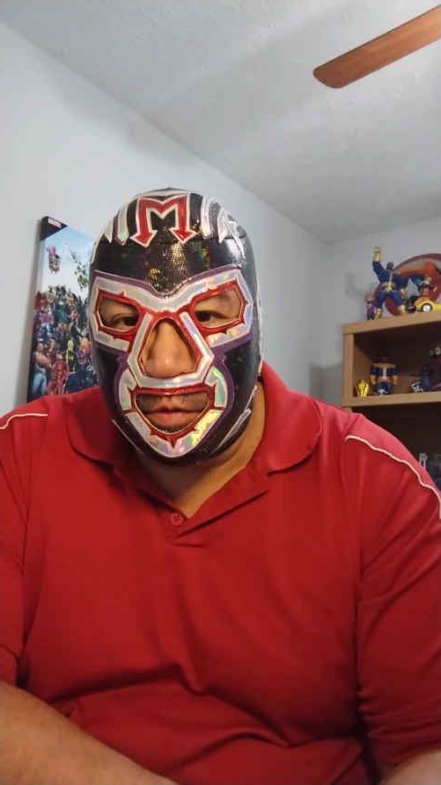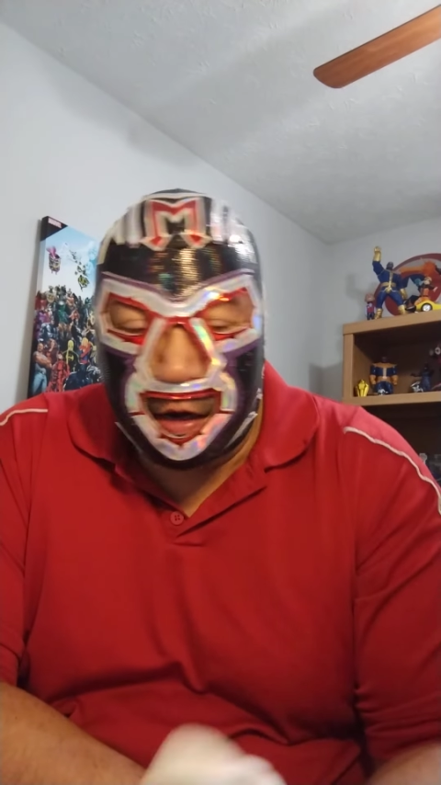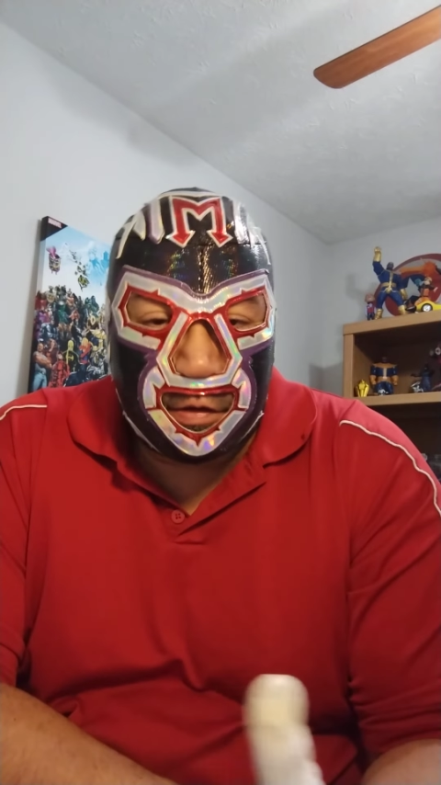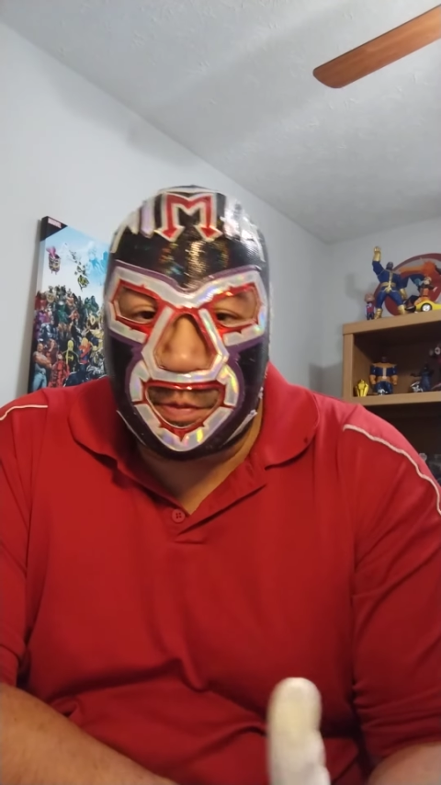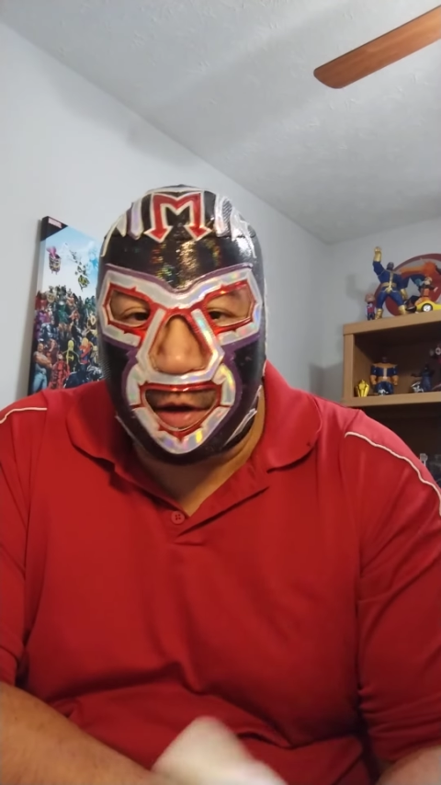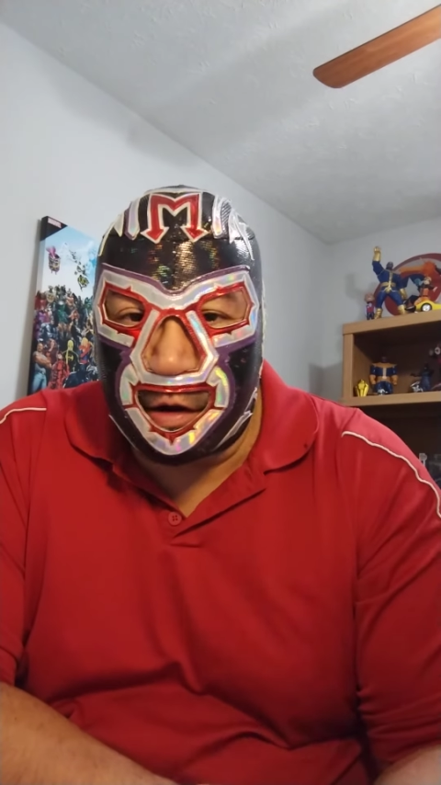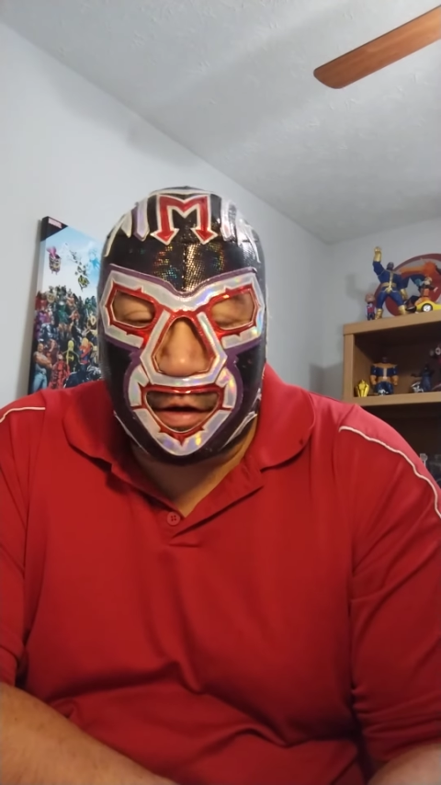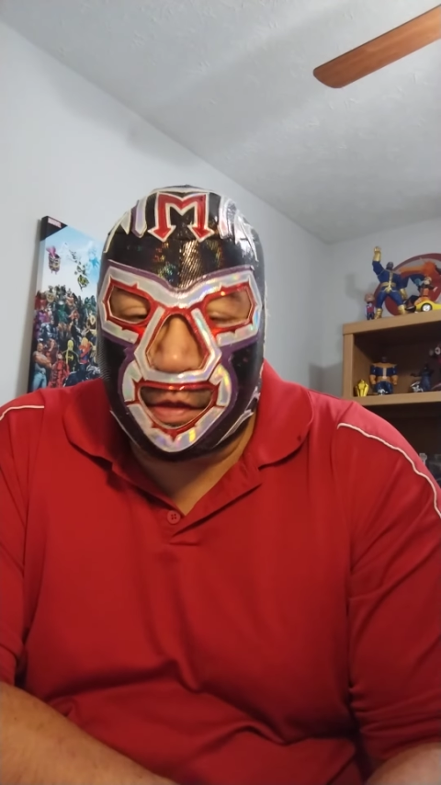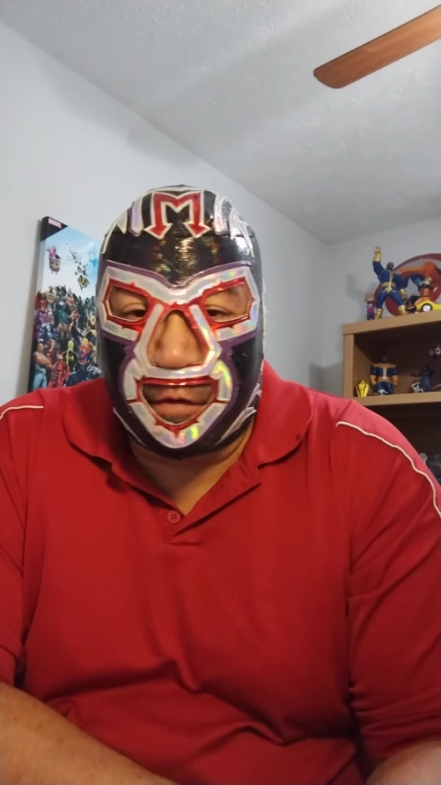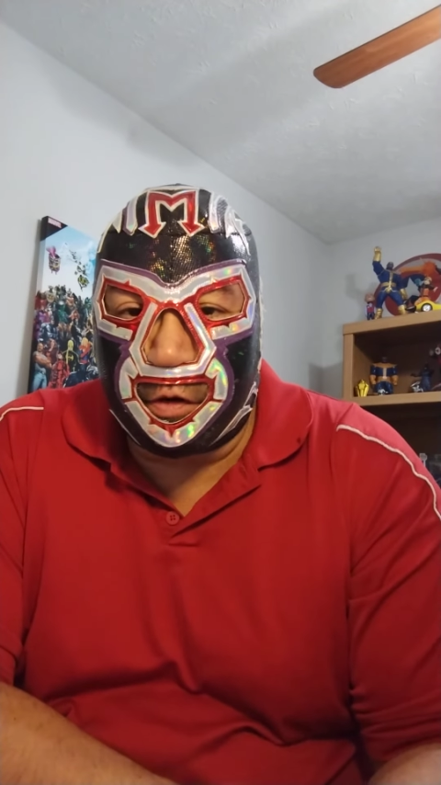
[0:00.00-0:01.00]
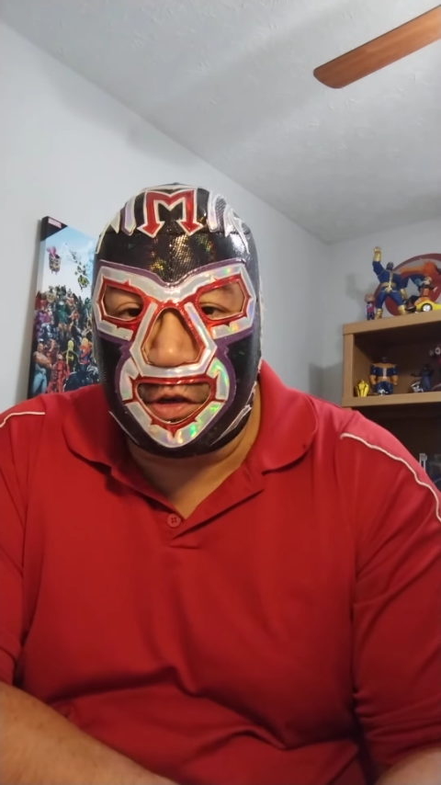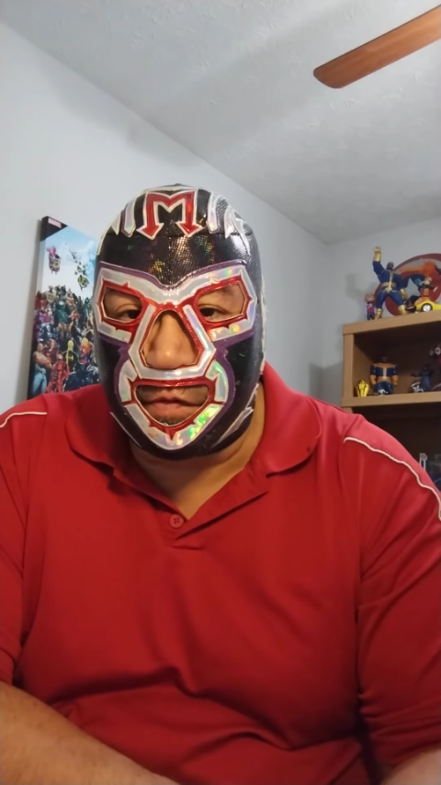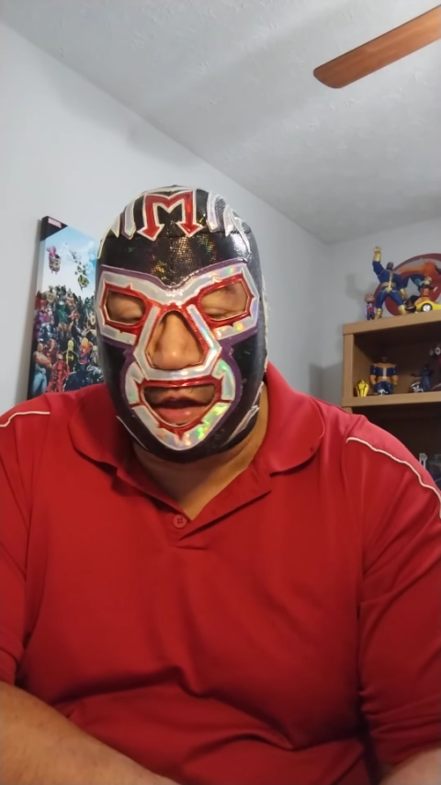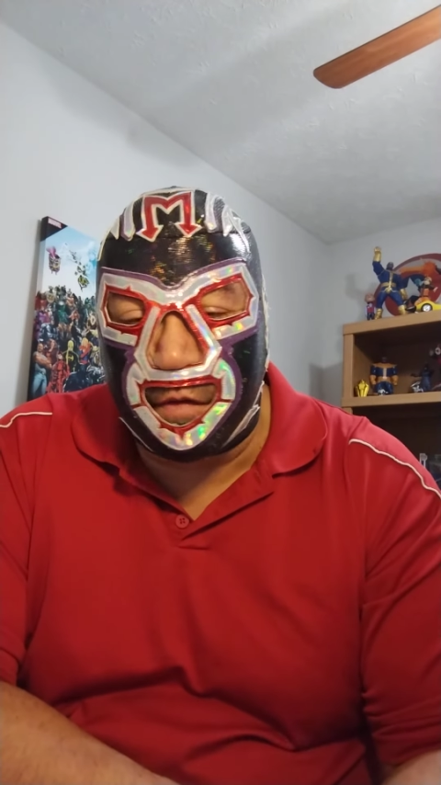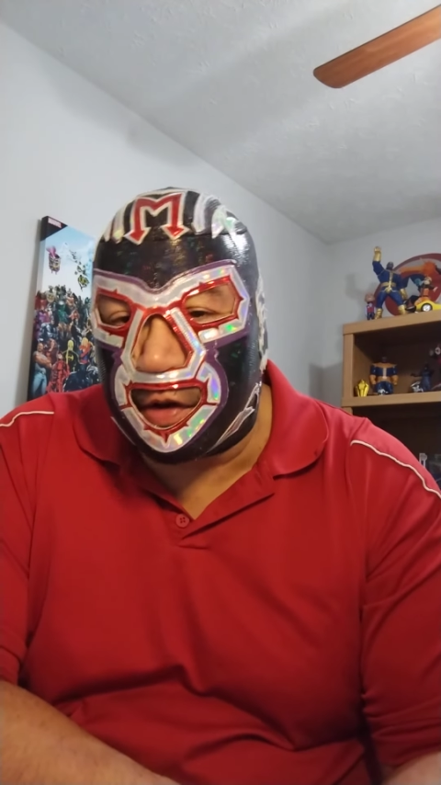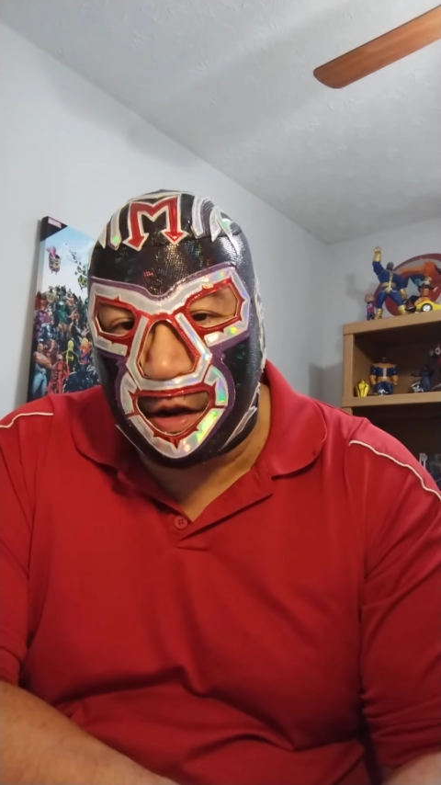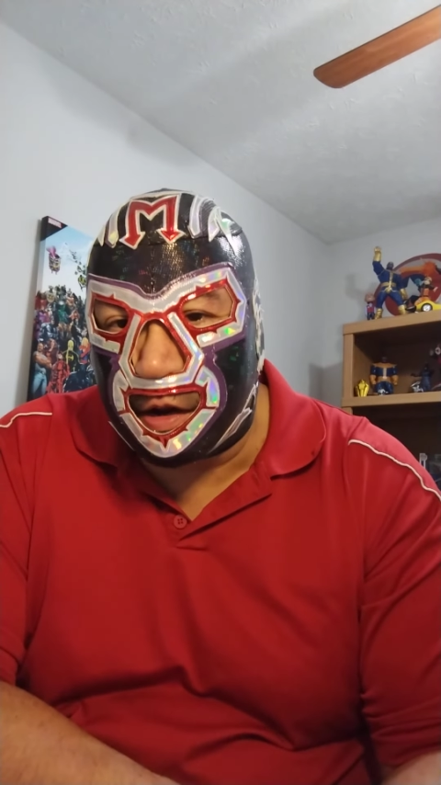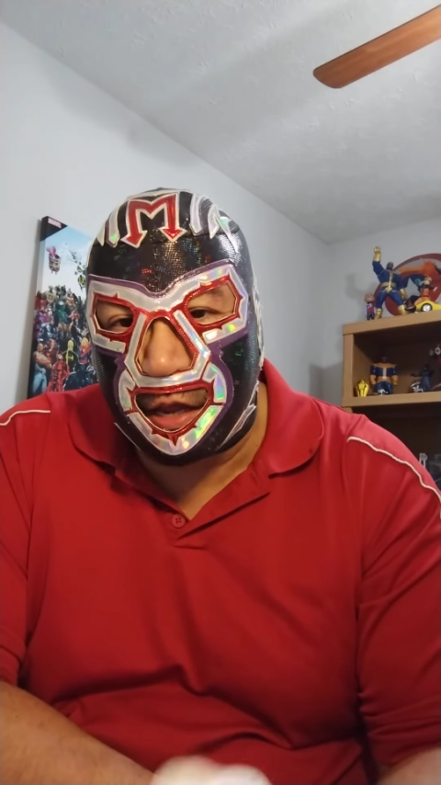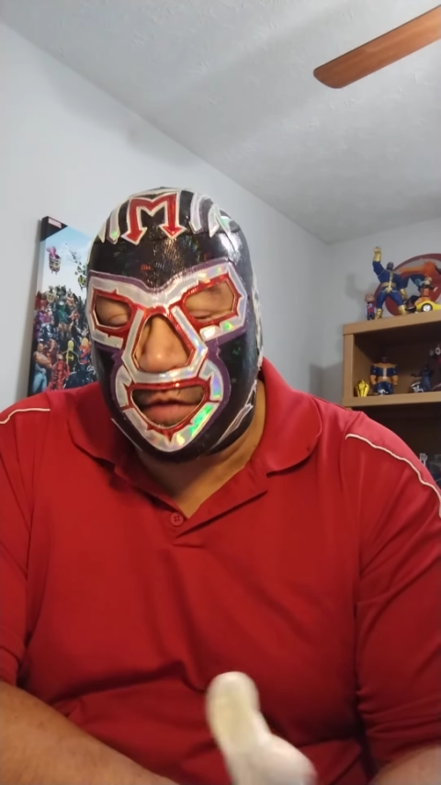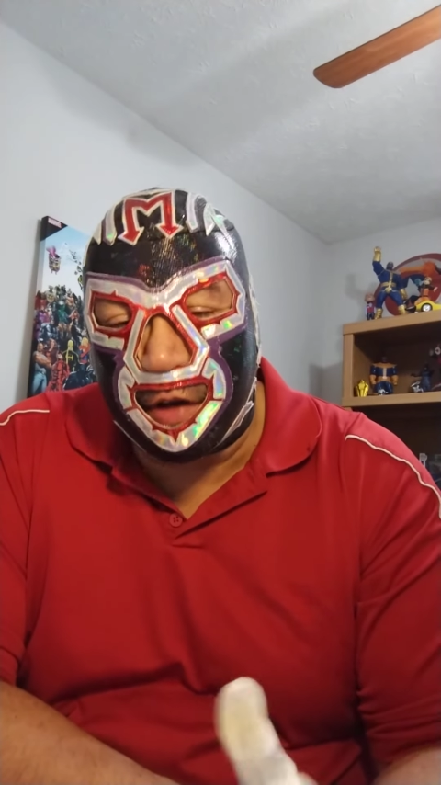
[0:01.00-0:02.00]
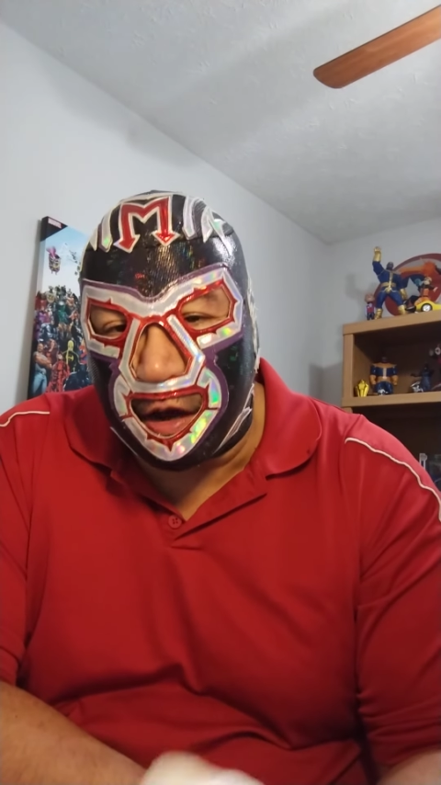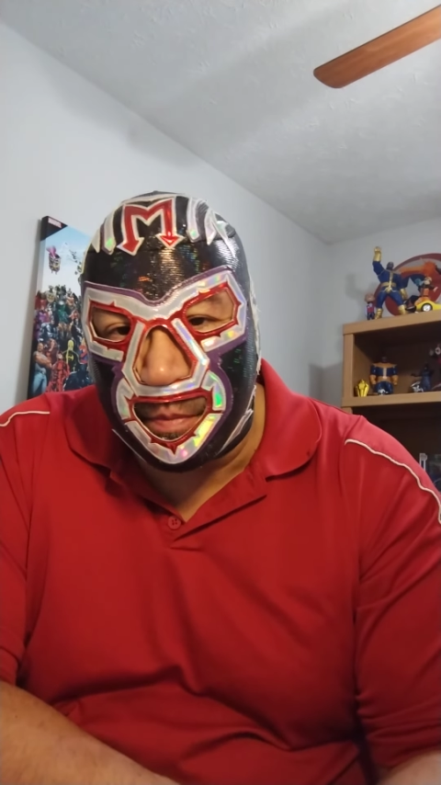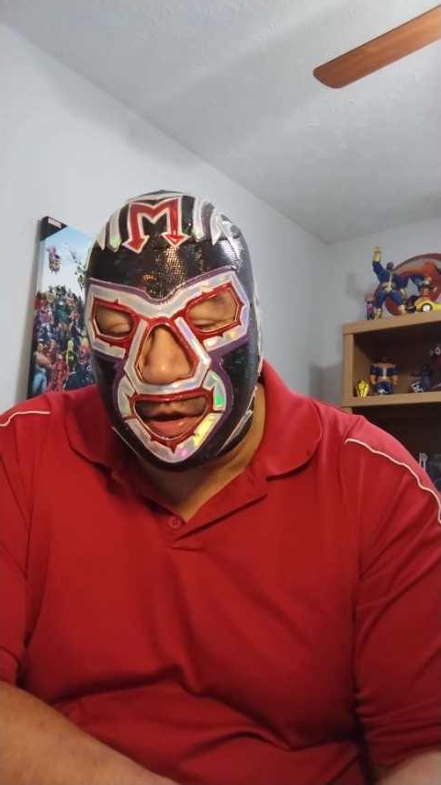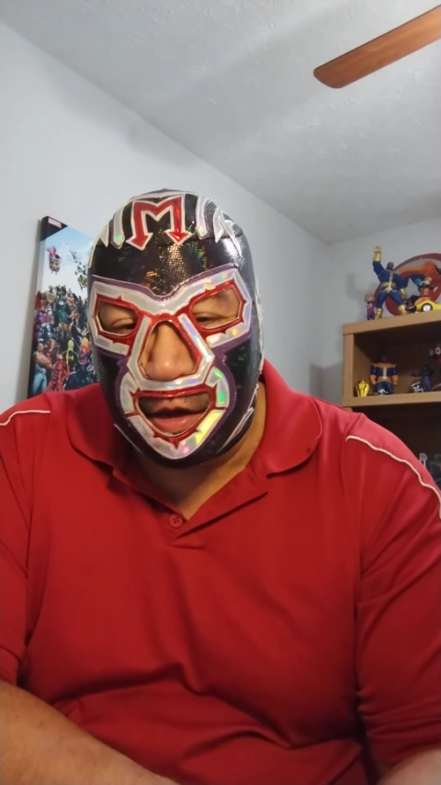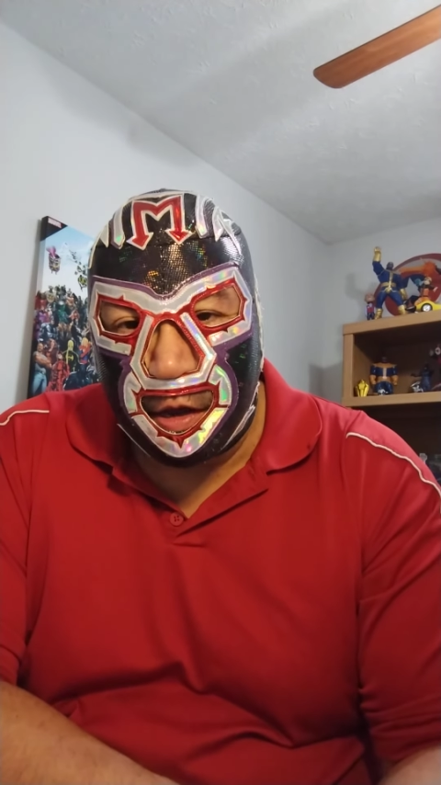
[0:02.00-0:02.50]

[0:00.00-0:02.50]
He was about on the verge of giving up.